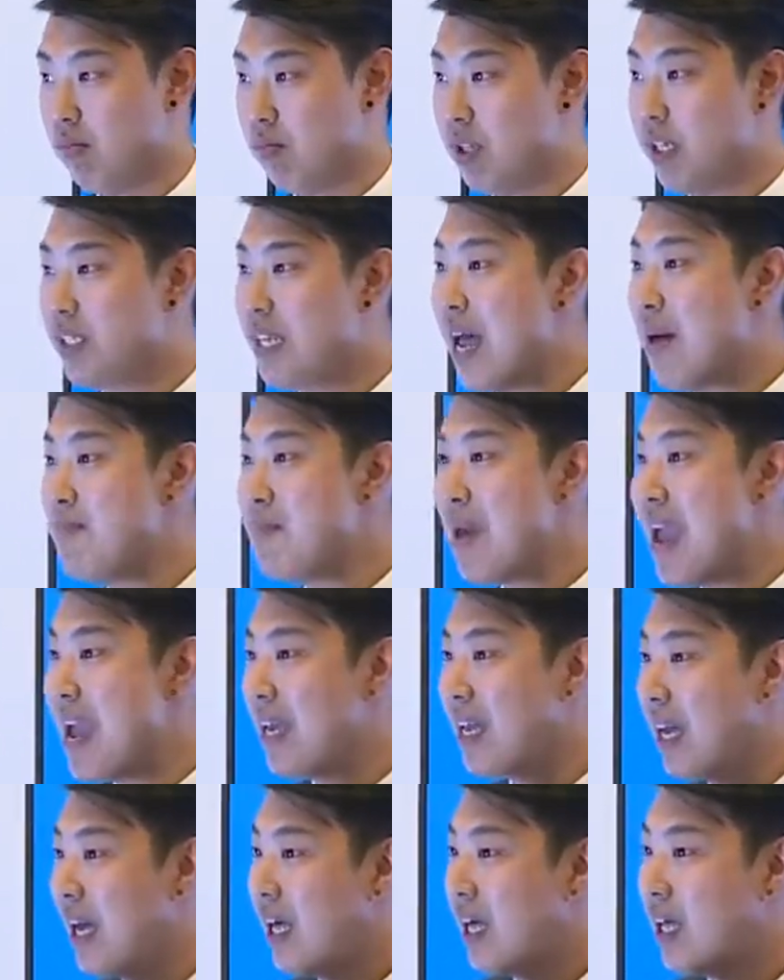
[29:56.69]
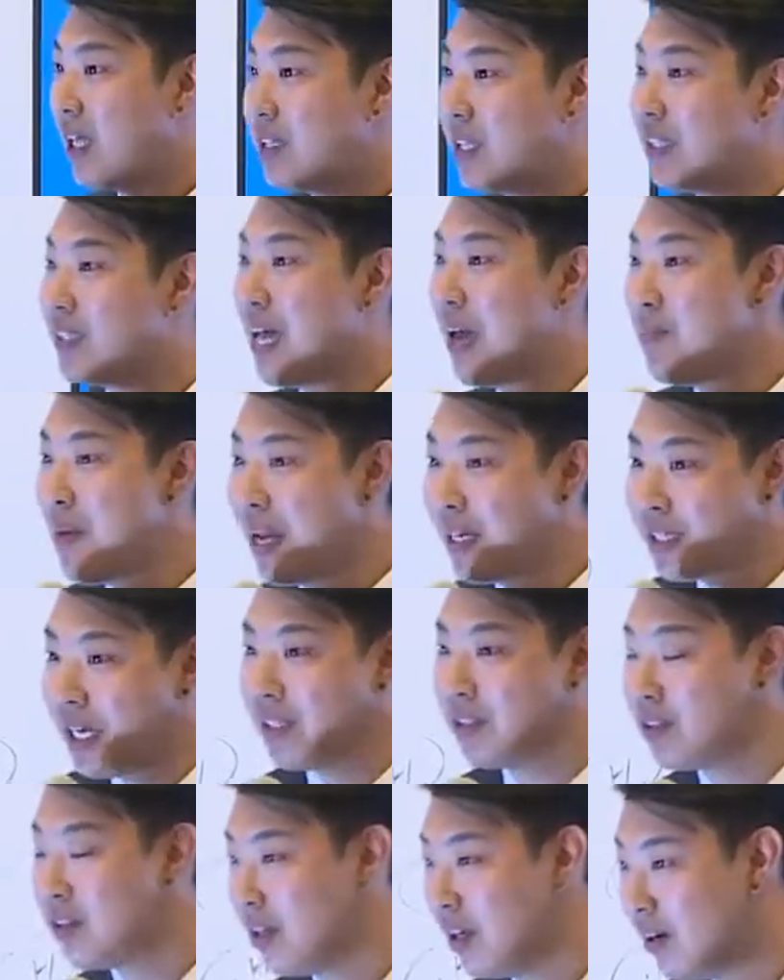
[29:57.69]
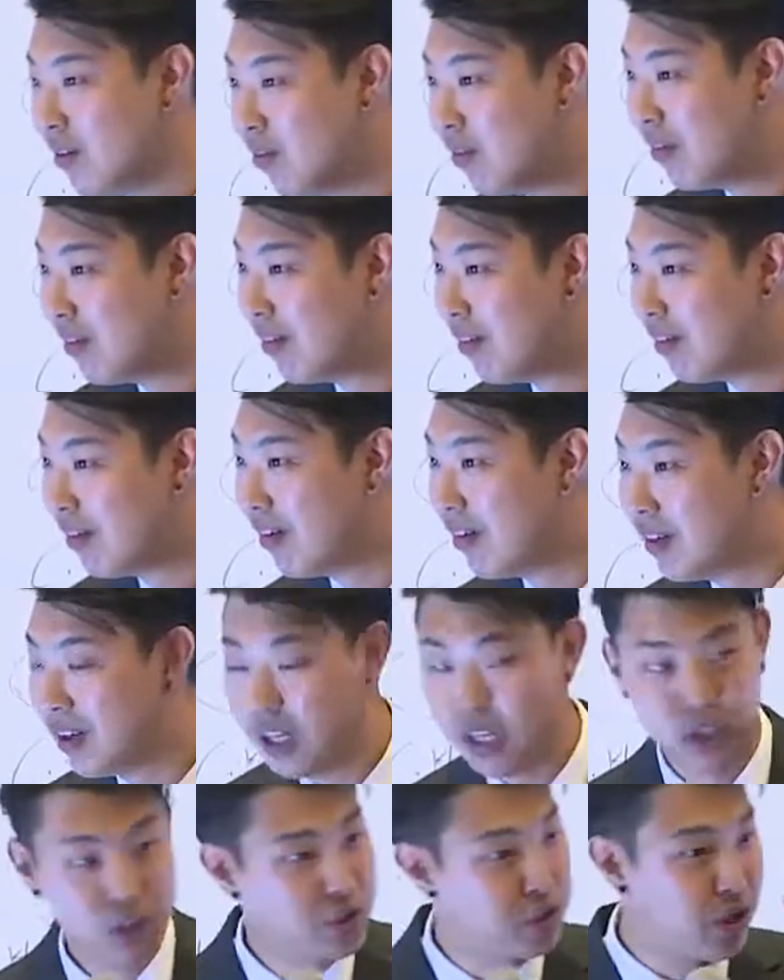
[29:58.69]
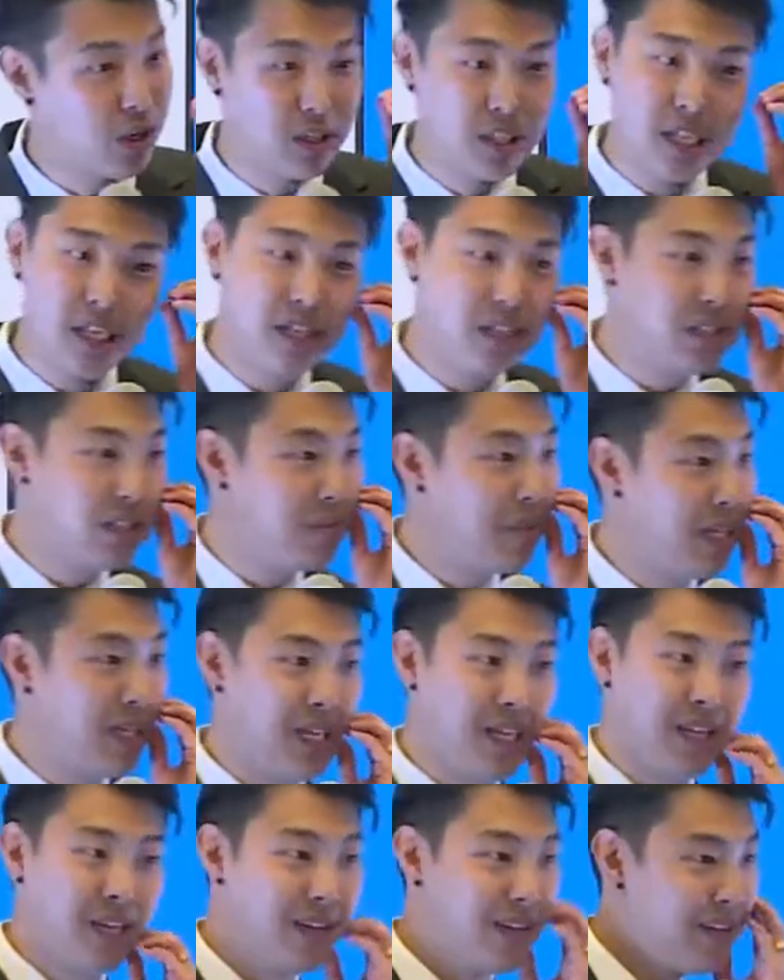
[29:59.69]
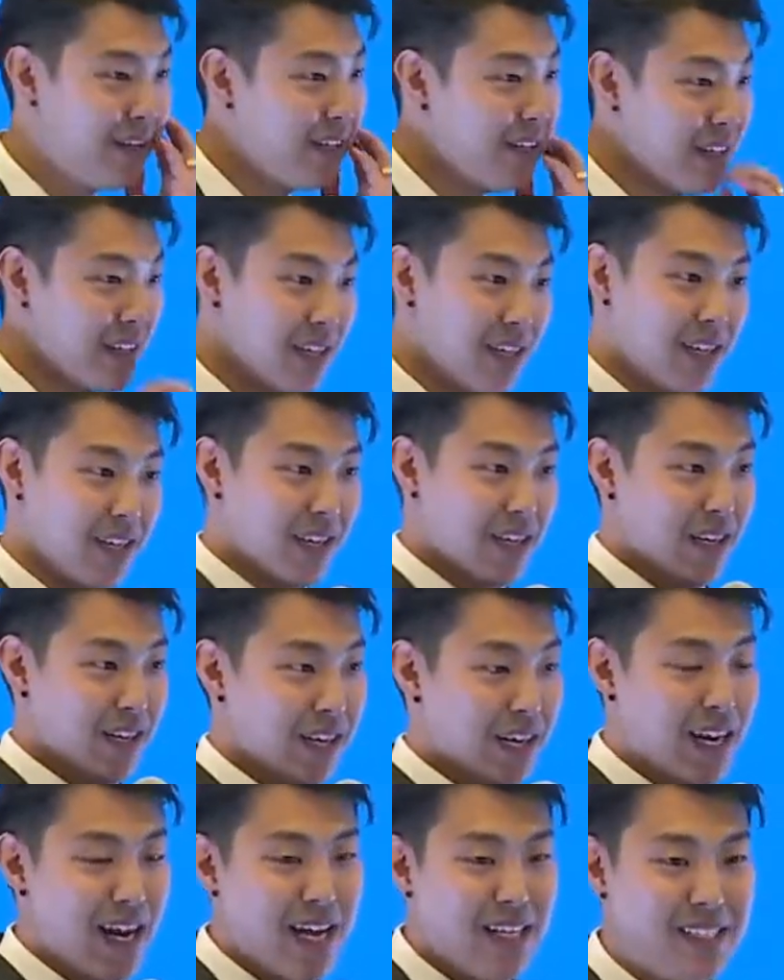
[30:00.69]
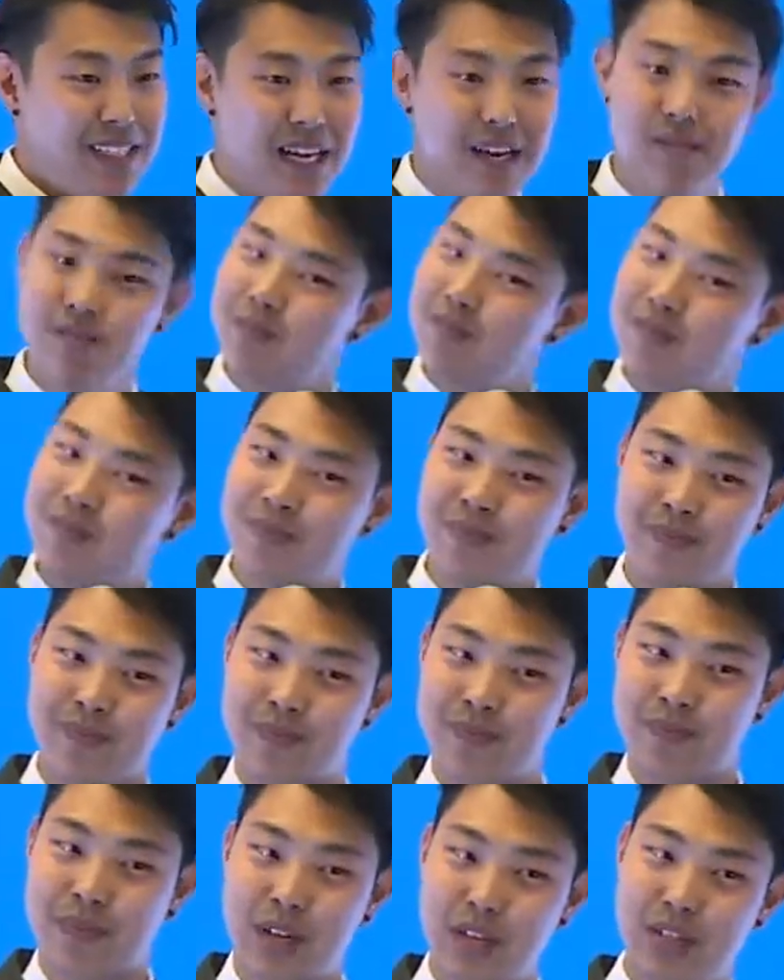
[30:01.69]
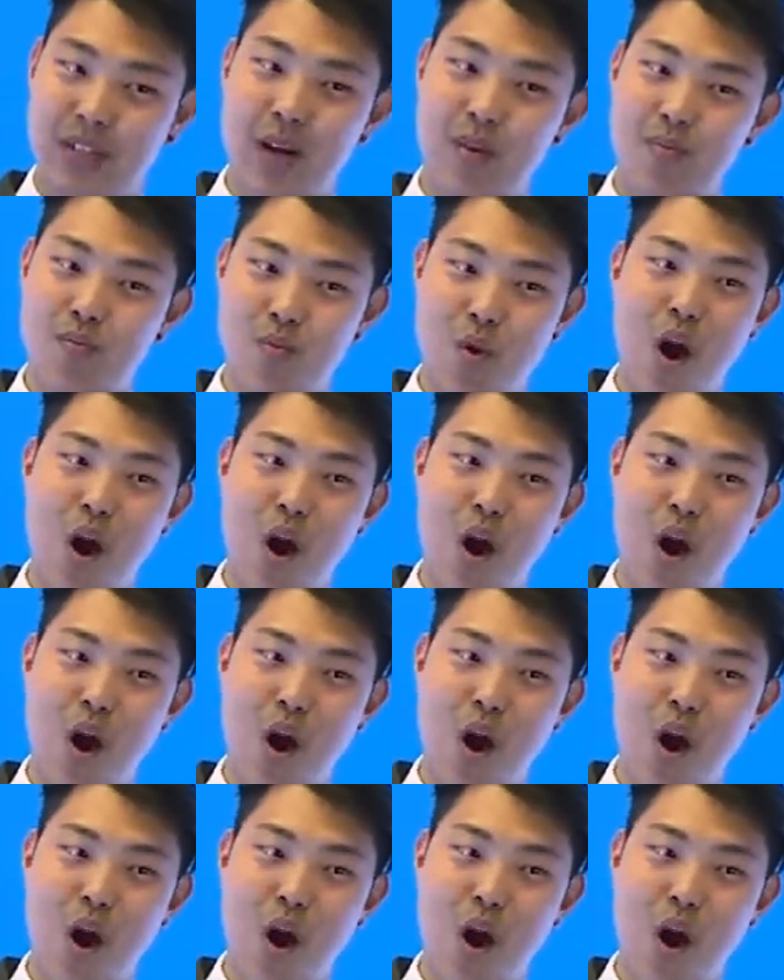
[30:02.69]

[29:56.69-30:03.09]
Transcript: Does that make, does that make sense to you? It sure didn't to me. And I said, hmm, there's something